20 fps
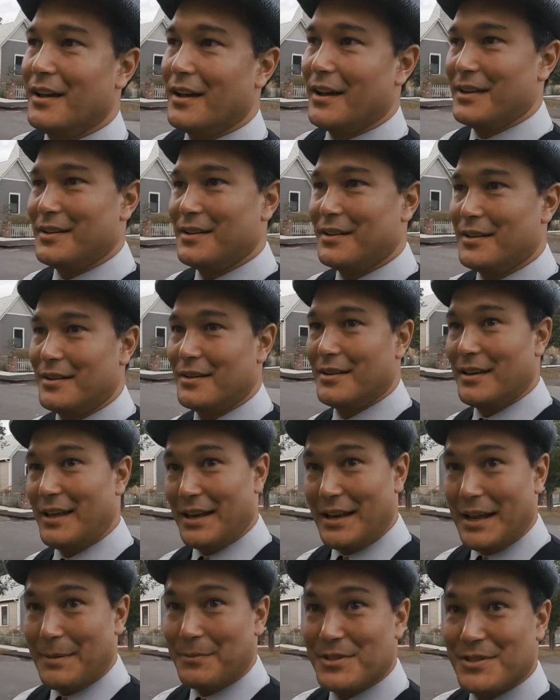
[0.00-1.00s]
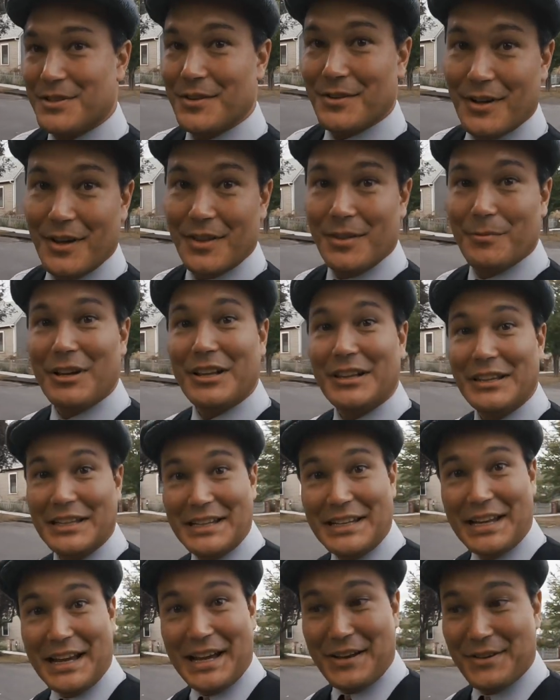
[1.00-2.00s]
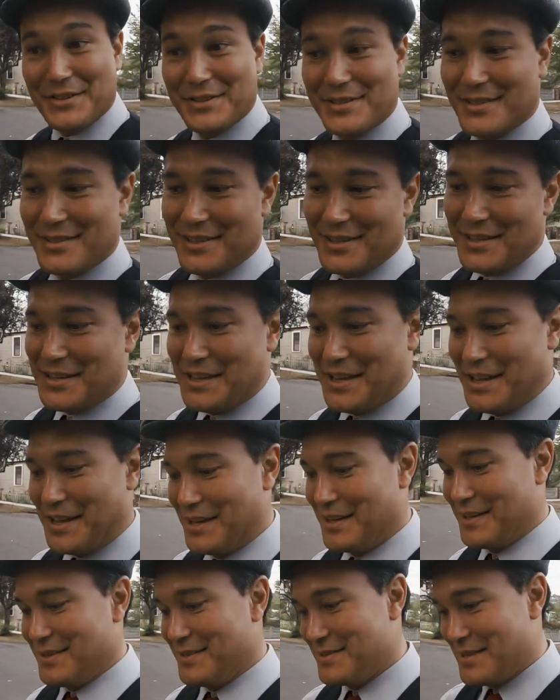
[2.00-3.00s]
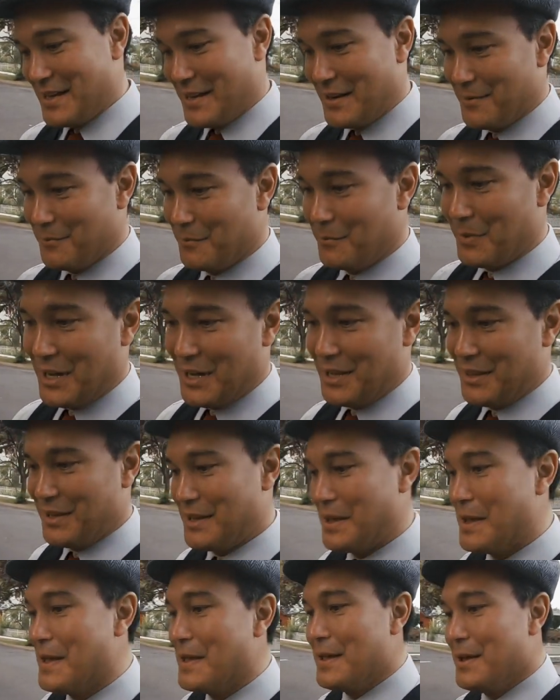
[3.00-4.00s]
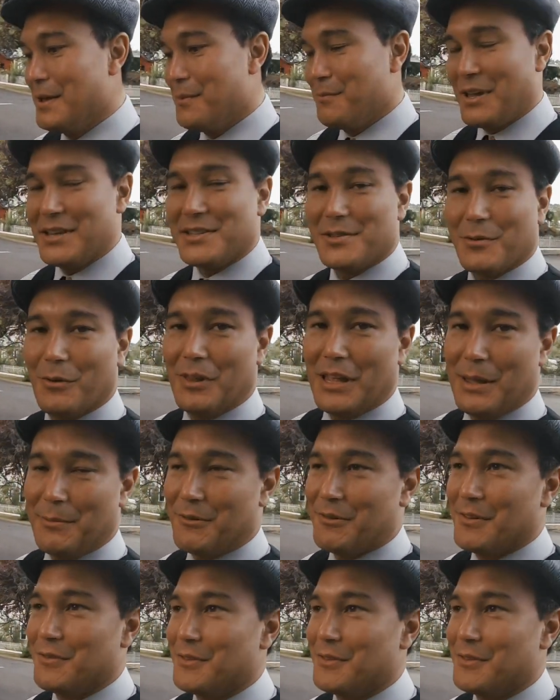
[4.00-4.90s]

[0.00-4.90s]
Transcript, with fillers: I did an episode on the McLean House uh, down by the base of the Willamette